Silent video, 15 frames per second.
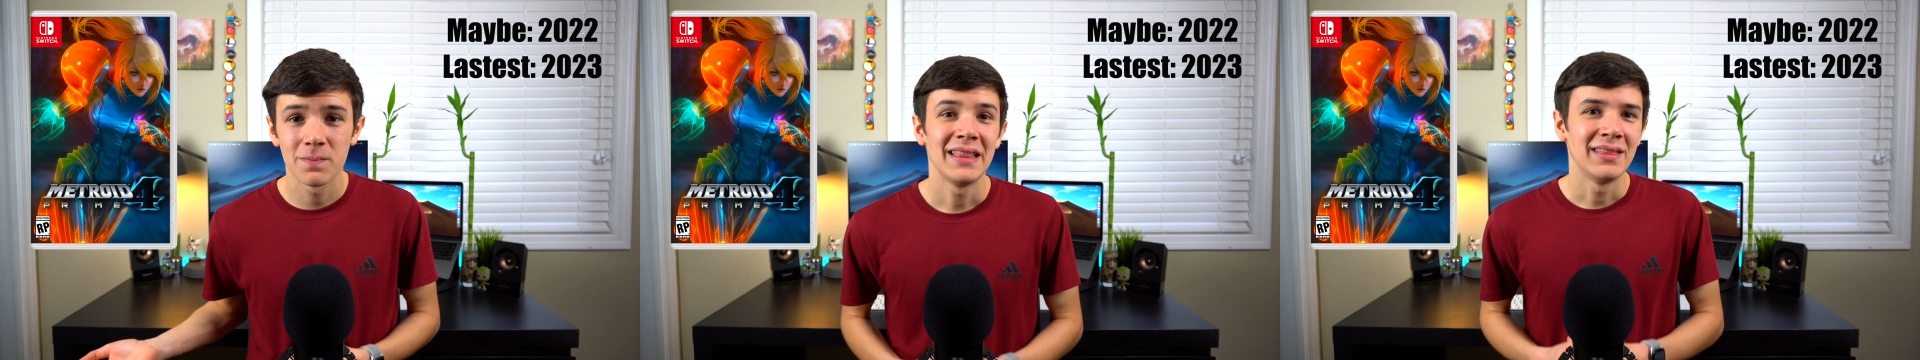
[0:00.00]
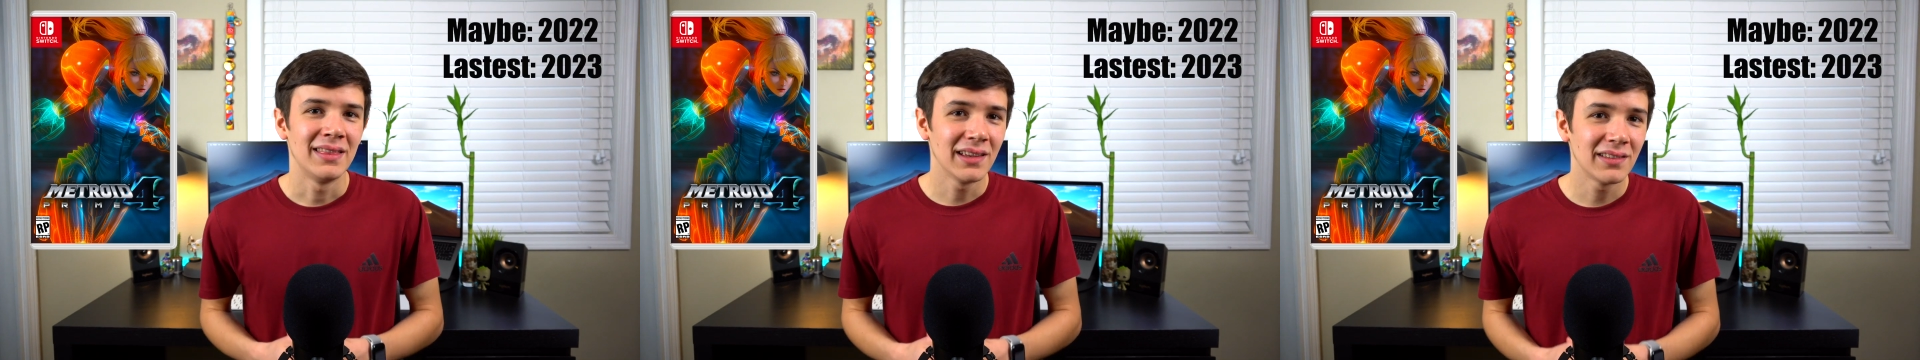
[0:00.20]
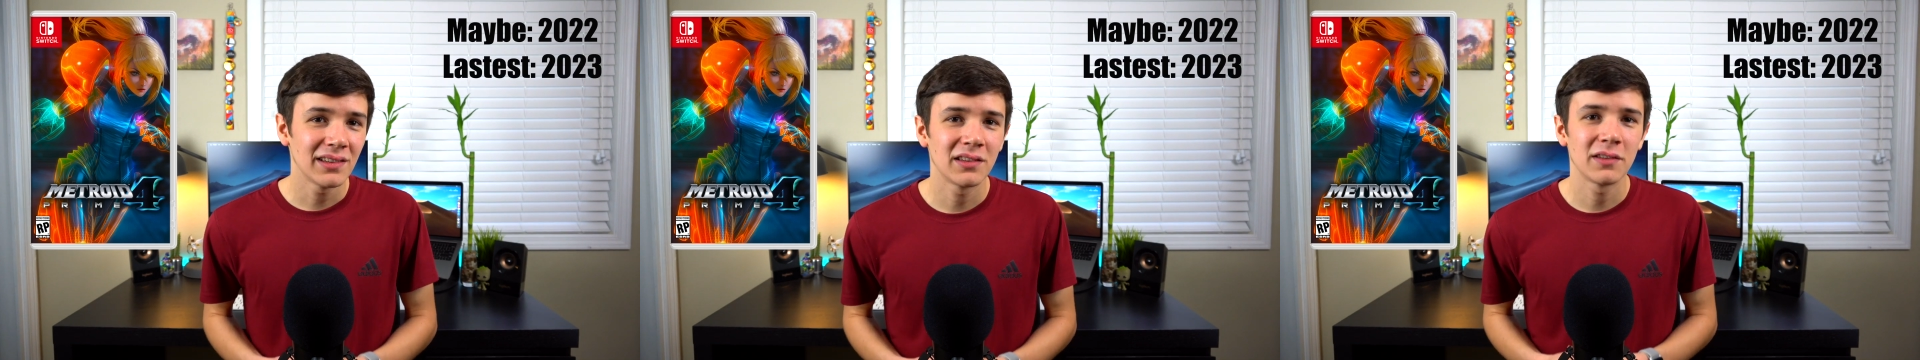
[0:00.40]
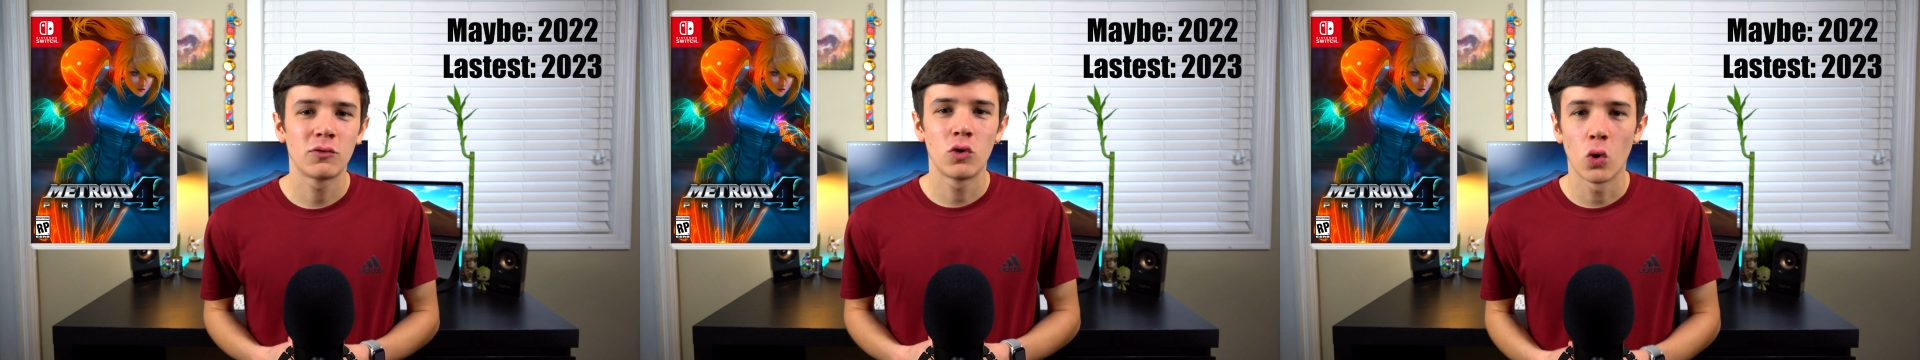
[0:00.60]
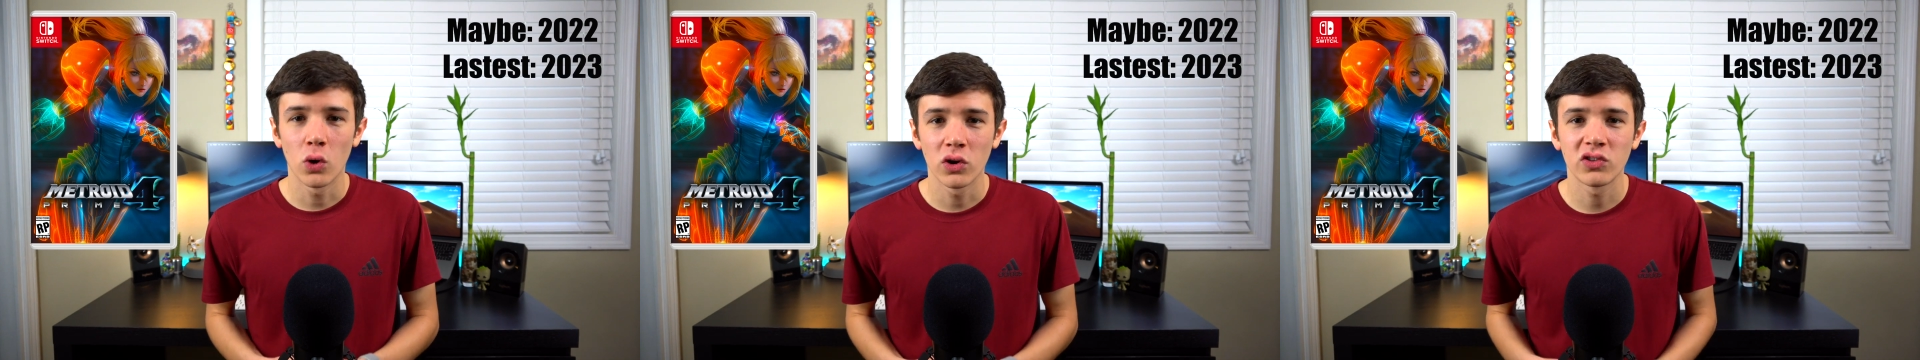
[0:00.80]
This is of
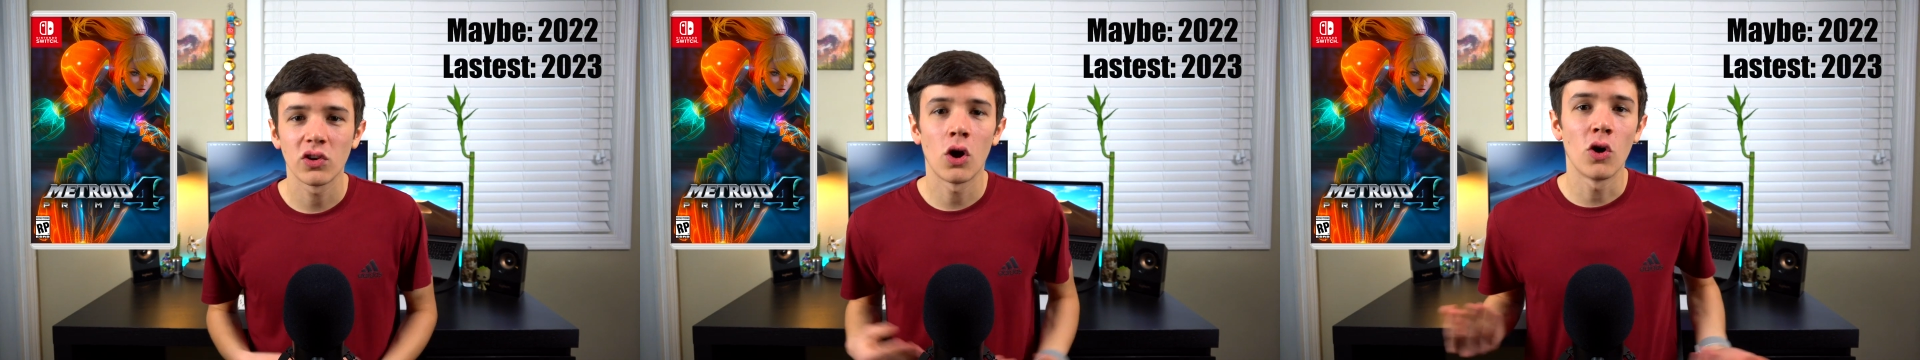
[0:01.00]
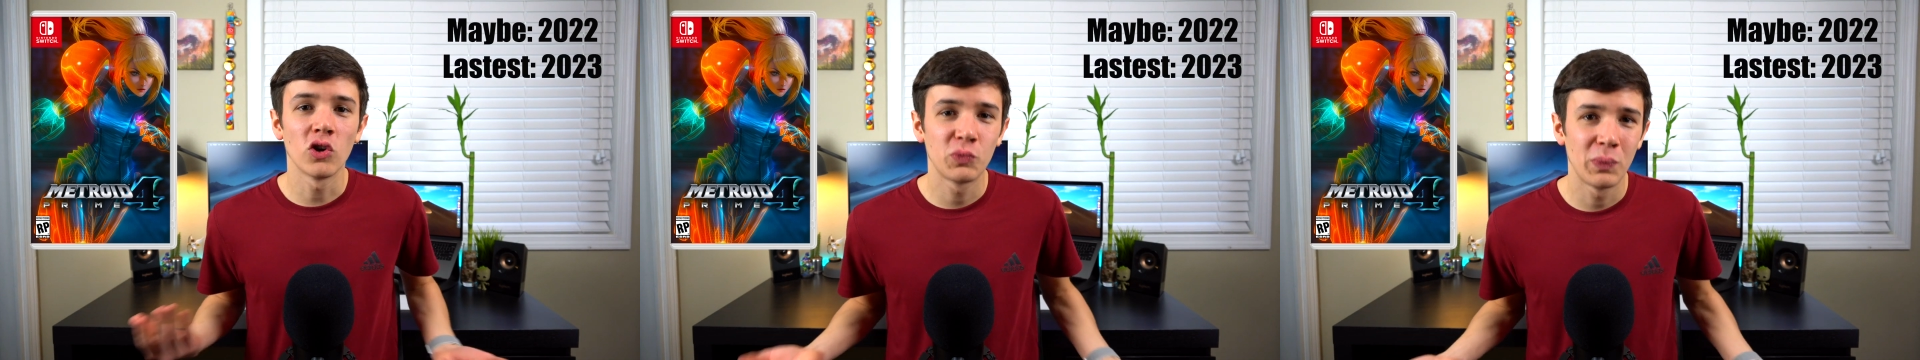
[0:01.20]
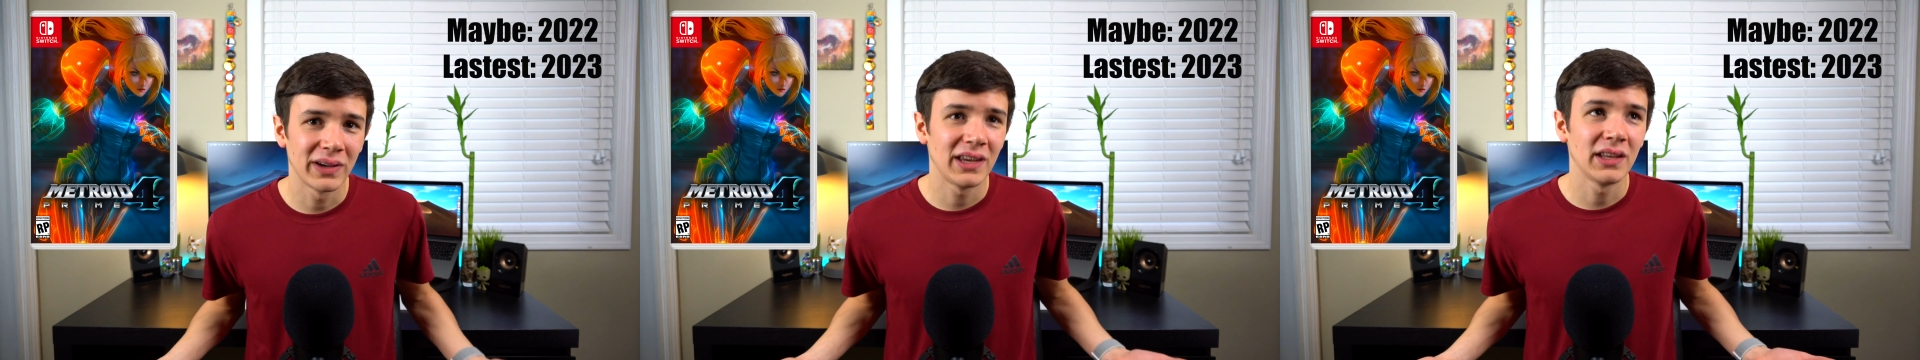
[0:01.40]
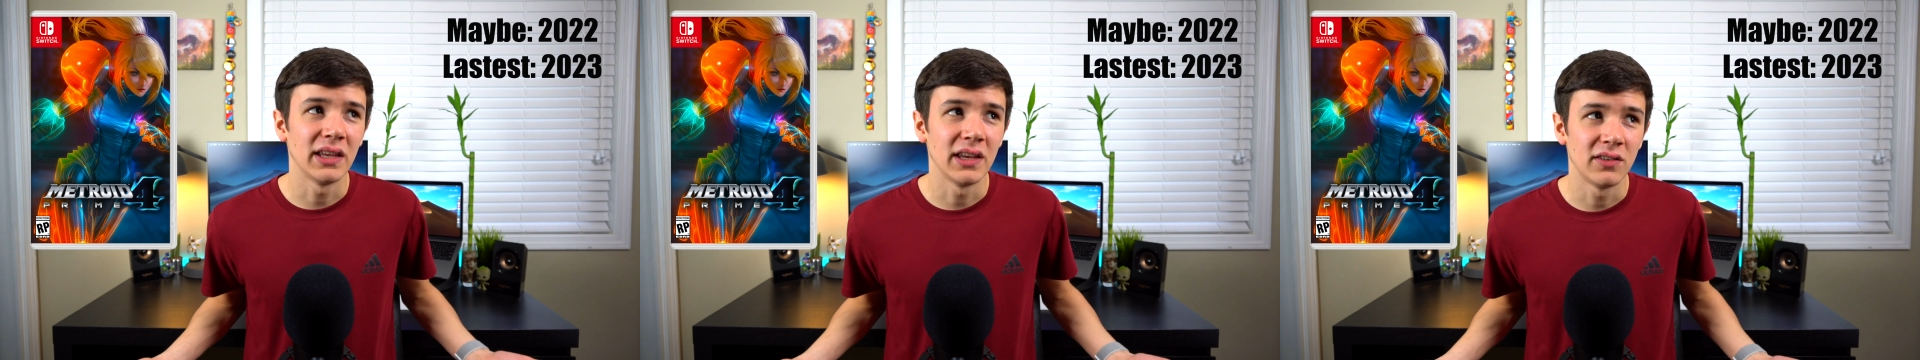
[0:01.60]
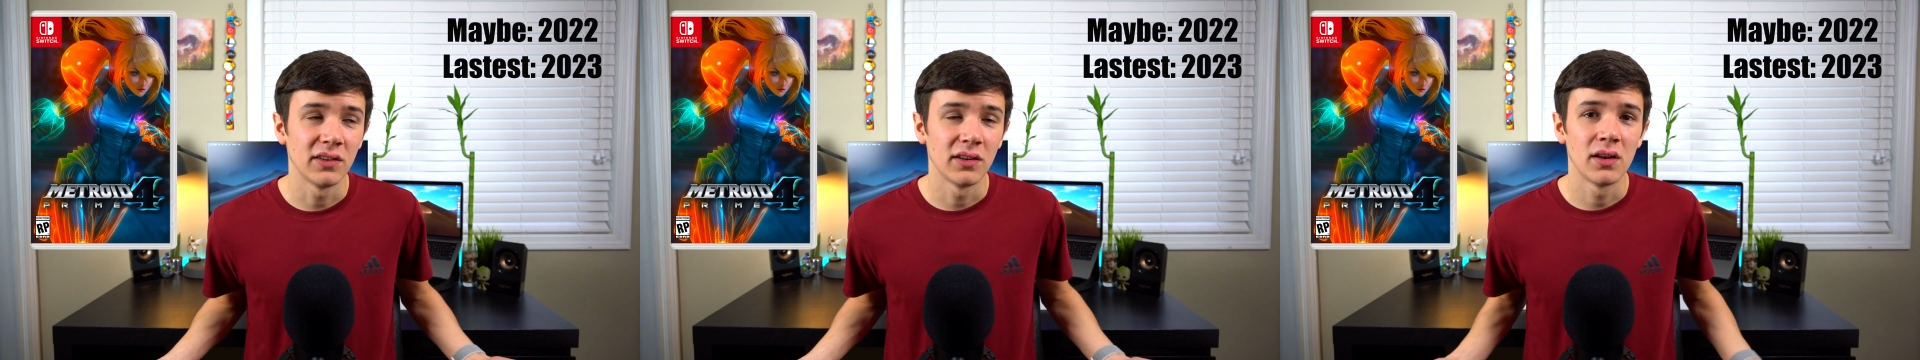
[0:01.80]
course all
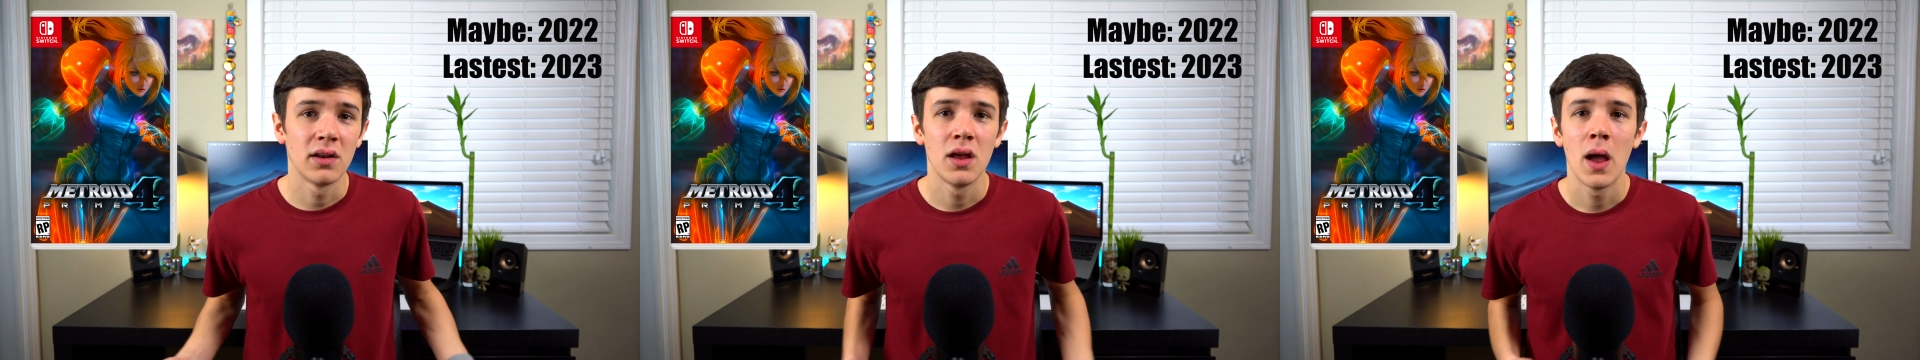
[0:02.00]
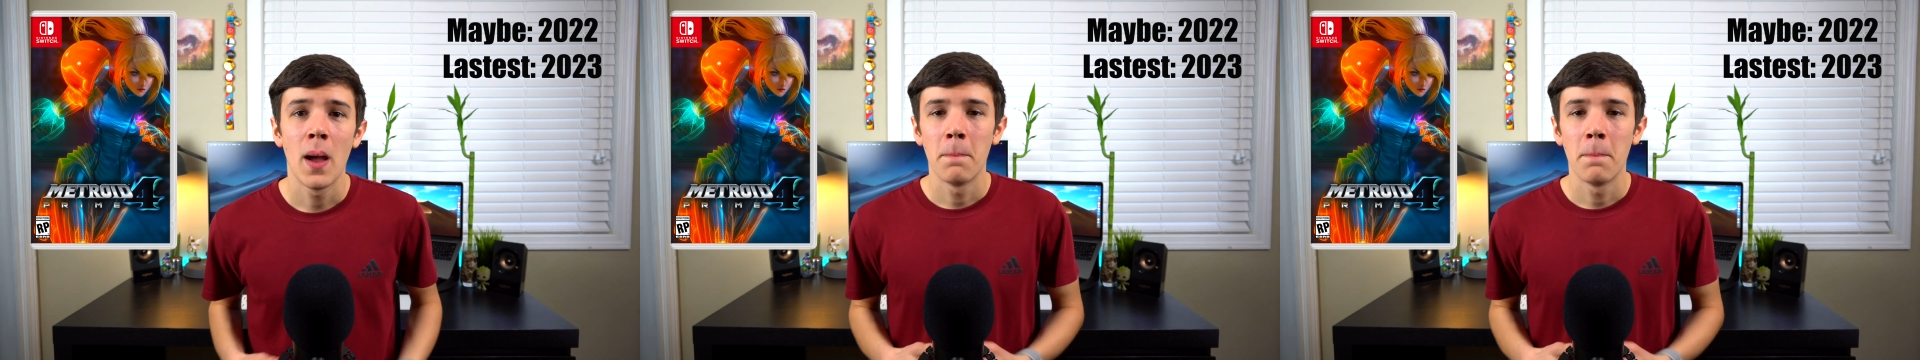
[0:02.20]
speculation,